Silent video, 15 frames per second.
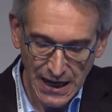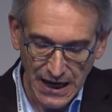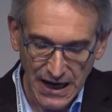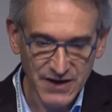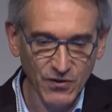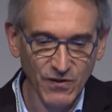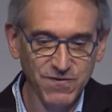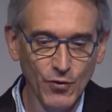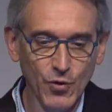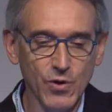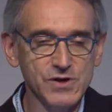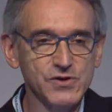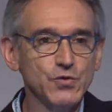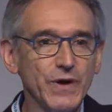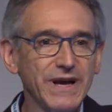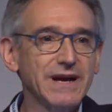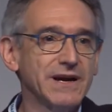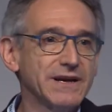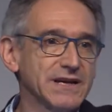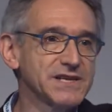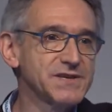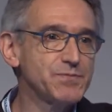And of course, we
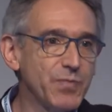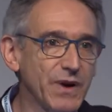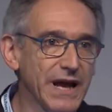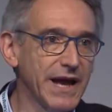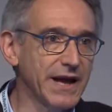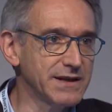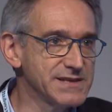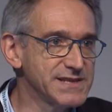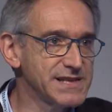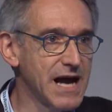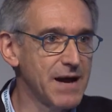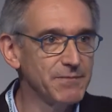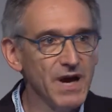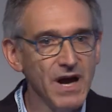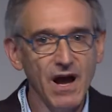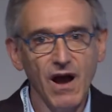can explain some